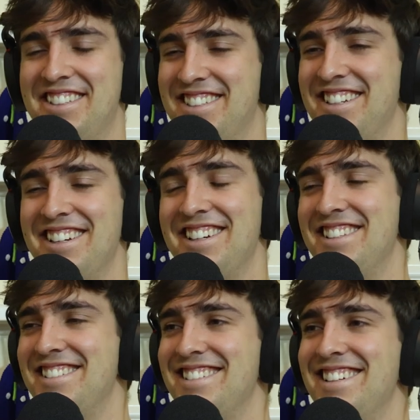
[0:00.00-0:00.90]
I don't know.
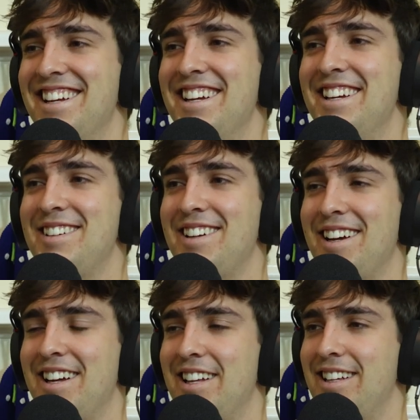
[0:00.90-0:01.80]
It's
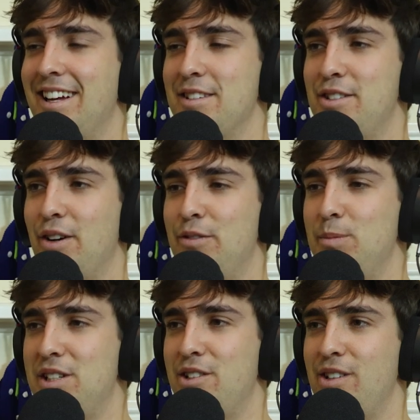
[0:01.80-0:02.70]
unsolved
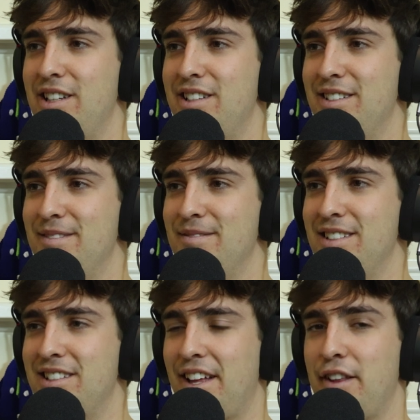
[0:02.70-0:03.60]
mysteries.
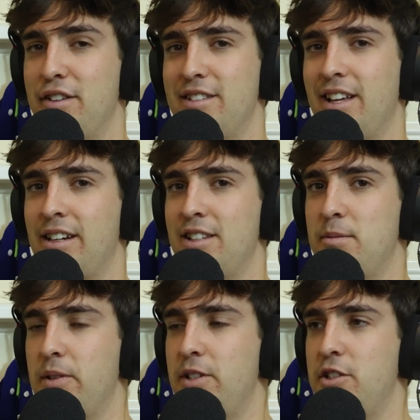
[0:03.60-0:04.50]
It's like that
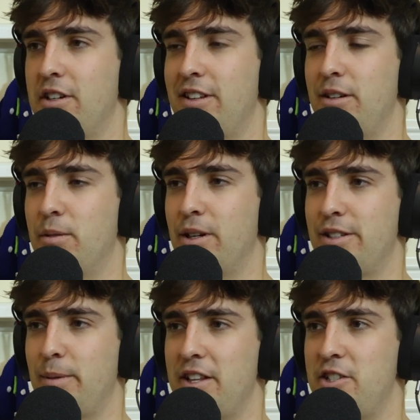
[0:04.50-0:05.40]
conspiracy show that you
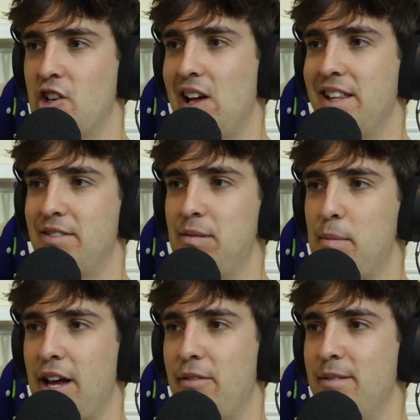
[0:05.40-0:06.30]
watch about the giants.
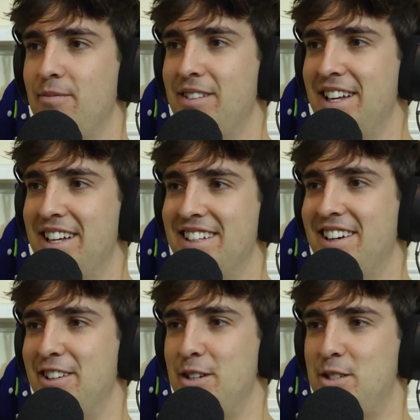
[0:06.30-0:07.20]
Remember that one
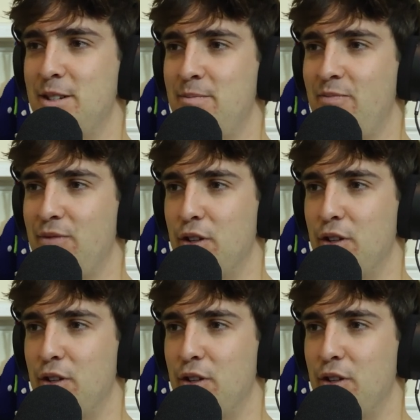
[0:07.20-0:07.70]
on YouTube?